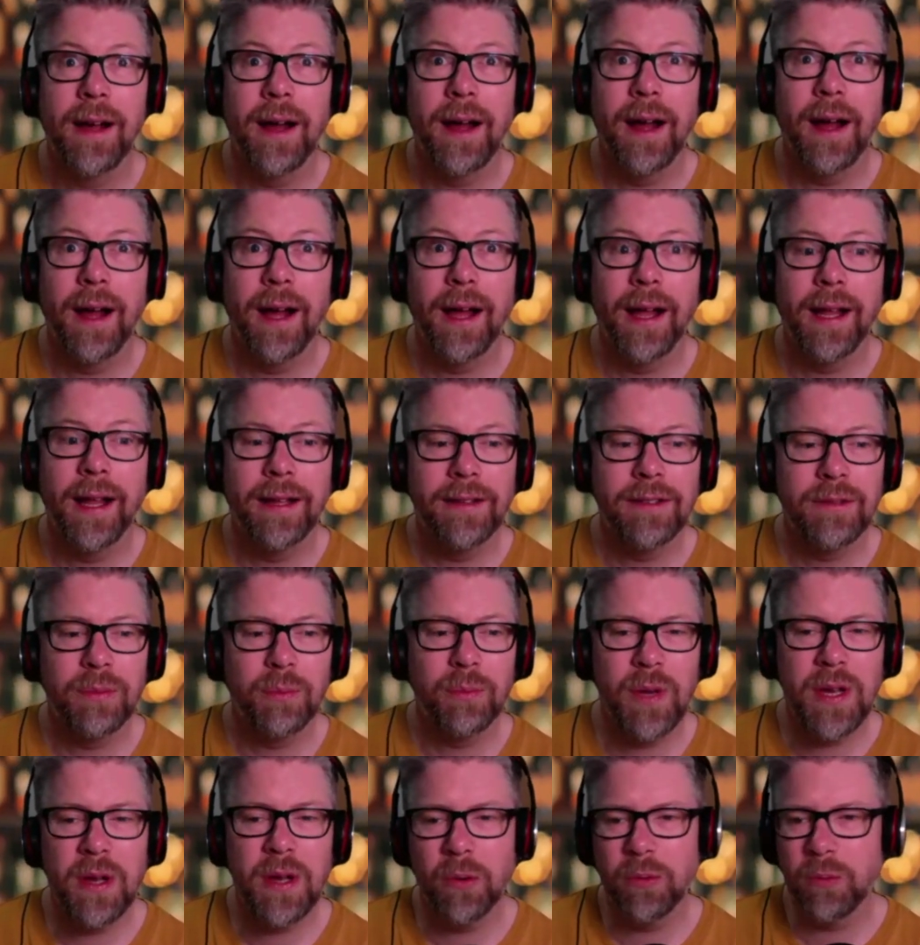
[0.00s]
and
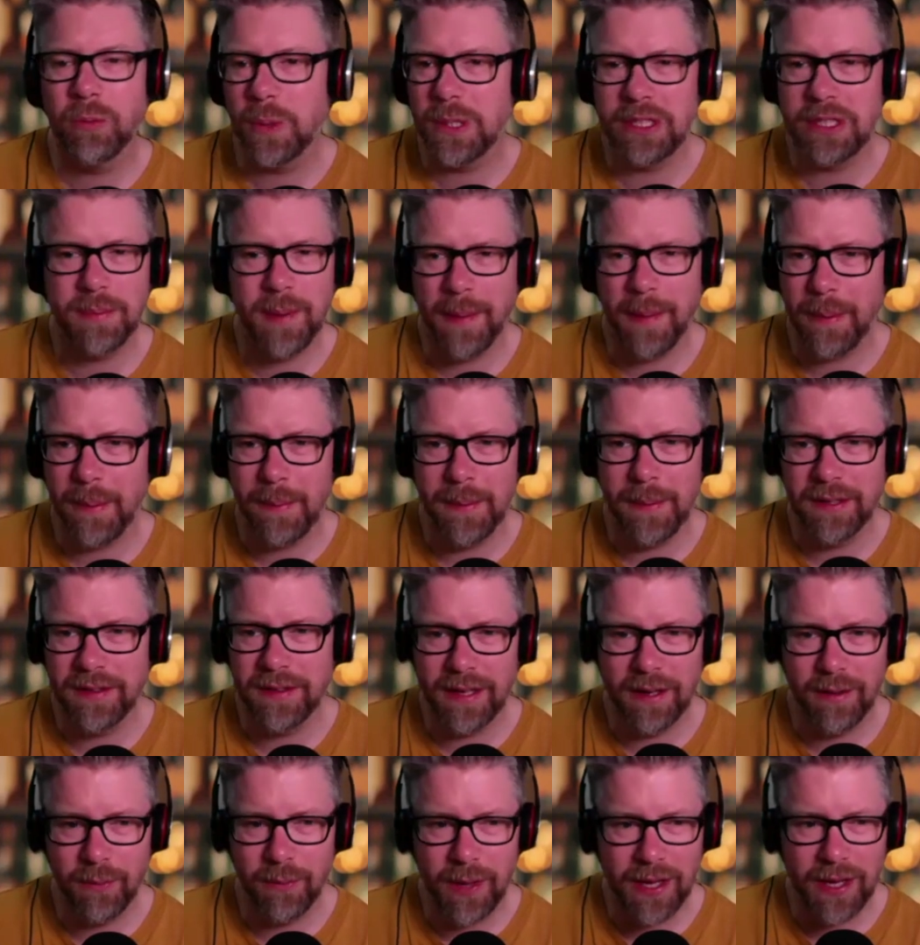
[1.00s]
we all wished him happy
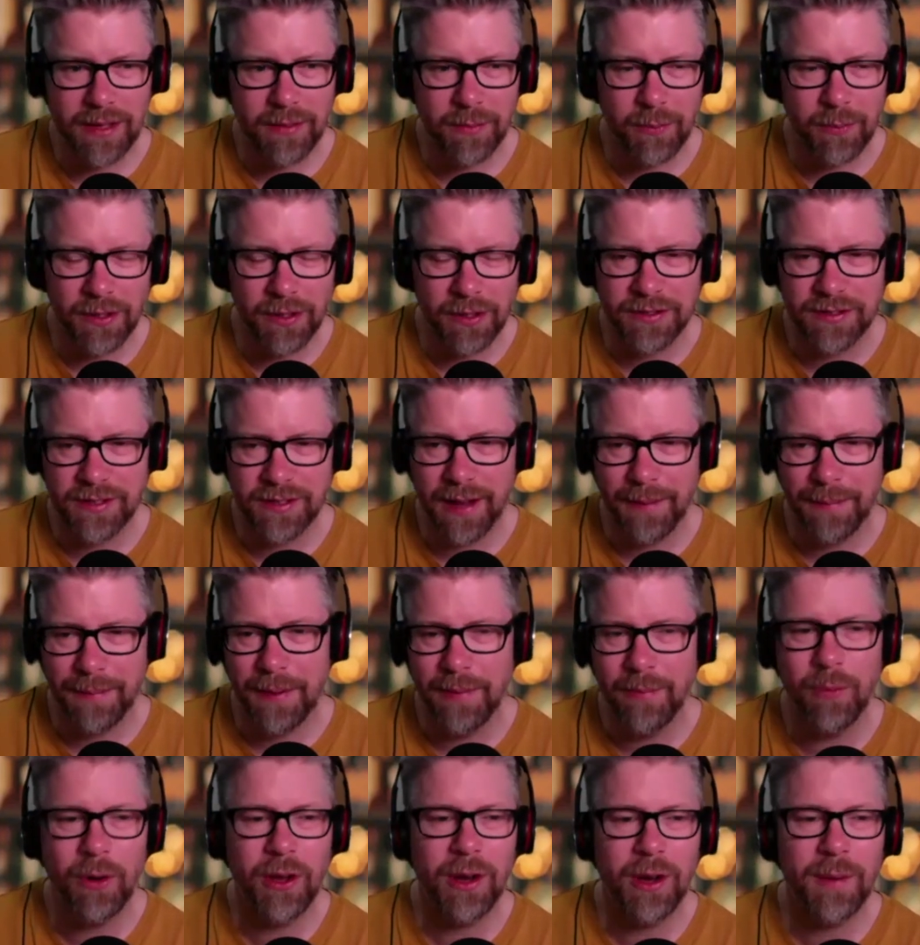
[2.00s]
birthday on WhatsApp,
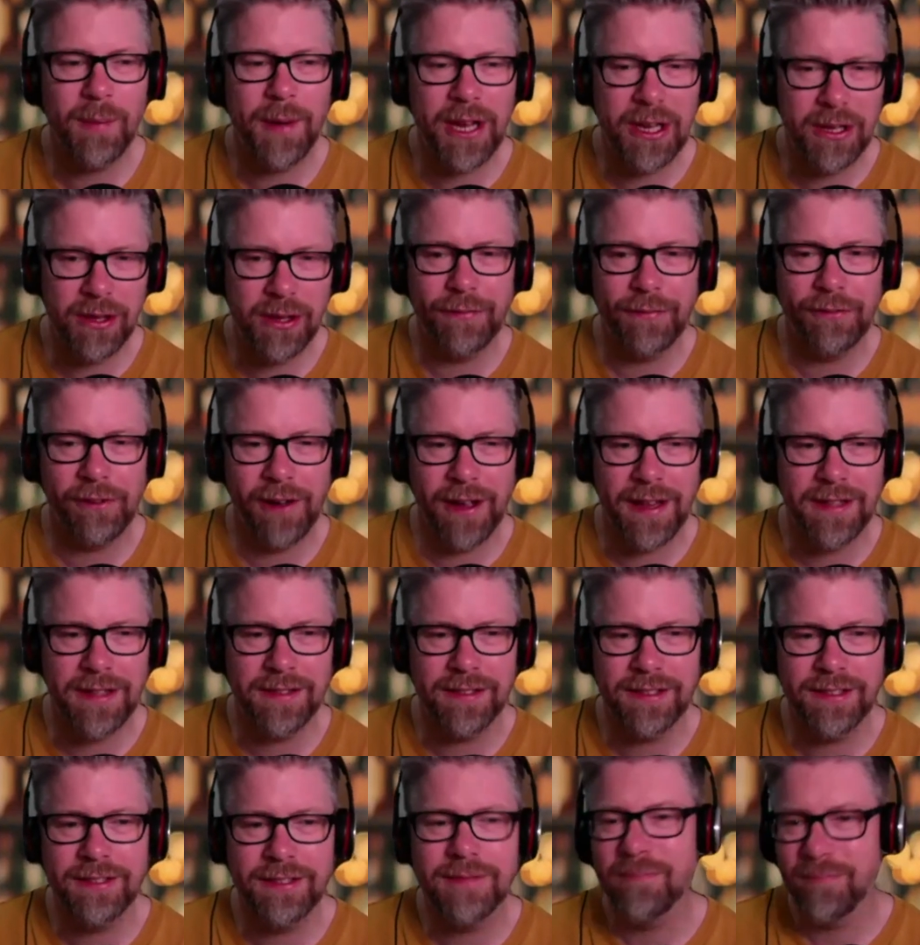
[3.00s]
and one of my other
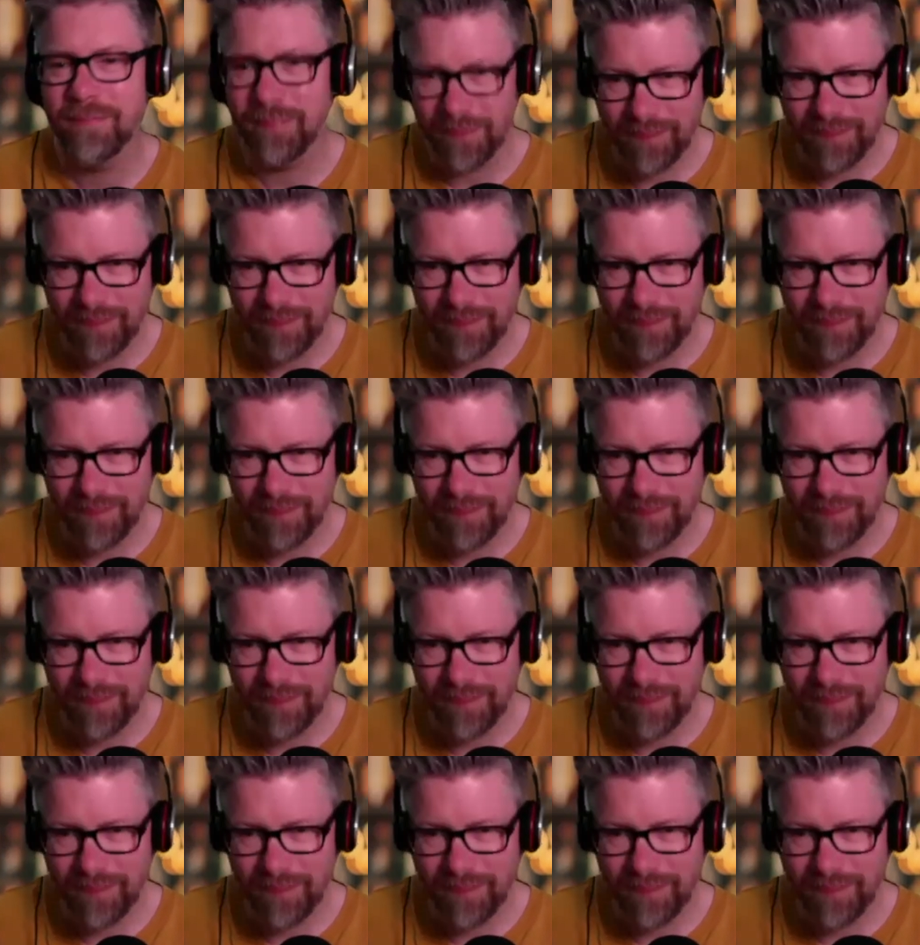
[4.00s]
friends